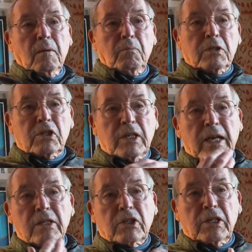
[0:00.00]
but
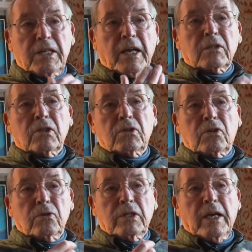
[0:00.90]
stays connected
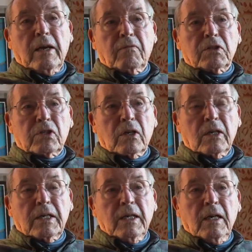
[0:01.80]
to the adversary,